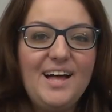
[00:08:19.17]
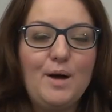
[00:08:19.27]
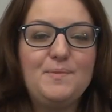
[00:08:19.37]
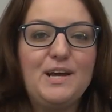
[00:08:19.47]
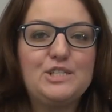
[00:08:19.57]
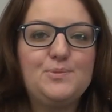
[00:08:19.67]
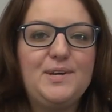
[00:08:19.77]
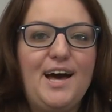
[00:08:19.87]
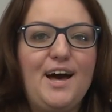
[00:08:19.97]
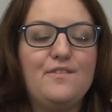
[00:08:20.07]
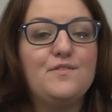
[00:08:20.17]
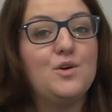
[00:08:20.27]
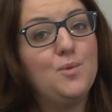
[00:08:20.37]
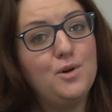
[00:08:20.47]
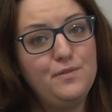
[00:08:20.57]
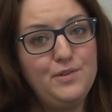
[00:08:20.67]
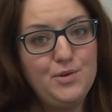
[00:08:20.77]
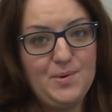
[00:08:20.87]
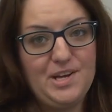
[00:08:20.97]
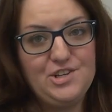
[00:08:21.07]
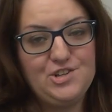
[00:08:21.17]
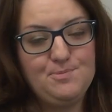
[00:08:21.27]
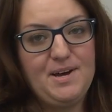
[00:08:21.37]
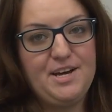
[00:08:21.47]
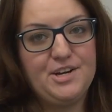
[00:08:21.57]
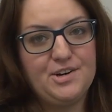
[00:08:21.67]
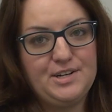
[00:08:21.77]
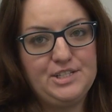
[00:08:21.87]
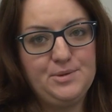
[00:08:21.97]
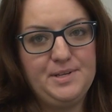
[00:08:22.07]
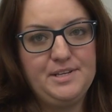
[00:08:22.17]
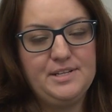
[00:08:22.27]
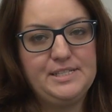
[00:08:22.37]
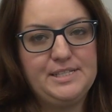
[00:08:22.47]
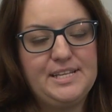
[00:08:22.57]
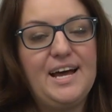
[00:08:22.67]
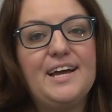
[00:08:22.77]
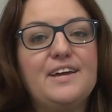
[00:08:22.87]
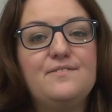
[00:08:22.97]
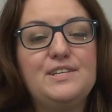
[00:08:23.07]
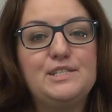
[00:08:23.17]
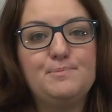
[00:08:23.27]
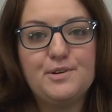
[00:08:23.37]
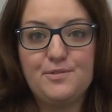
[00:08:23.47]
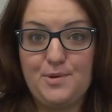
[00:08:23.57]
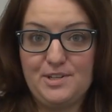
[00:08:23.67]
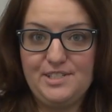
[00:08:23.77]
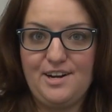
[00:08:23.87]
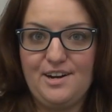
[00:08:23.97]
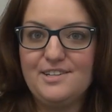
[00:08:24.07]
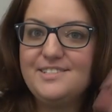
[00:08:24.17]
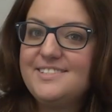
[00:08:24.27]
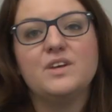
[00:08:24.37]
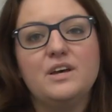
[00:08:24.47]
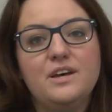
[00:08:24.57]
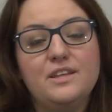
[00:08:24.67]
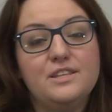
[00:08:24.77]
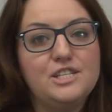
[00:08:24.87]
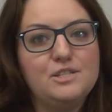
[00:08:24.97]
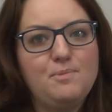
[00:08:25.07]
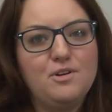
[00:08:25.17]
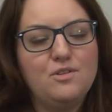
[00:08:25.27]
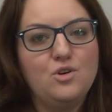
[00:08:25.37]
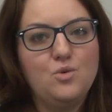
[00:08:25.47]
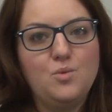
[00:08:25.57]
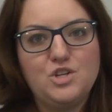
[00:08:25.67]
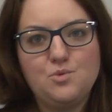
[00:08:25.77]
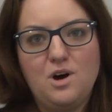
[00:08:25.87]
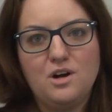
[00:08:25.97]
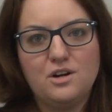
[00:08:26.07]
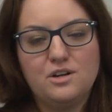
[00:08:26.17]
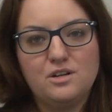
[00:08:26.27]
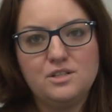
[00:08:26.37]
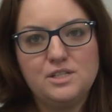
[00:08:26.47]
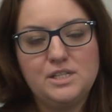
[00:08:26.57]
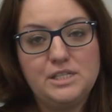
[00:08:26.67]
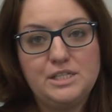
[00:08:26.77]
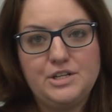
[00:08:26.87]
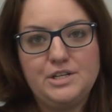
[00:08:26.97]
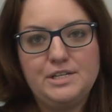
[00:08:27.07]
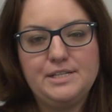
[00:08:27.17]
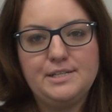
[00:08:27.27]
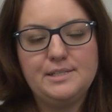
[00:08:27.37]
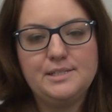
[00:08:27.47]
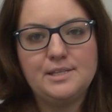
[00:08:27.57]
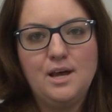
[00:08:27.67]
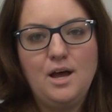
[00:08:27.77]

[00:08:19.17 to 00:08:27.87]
Up next we have The Wolf and the Witch by Carissa Weeks. I gave this book 4 stars. This is part of the Witchwalkers series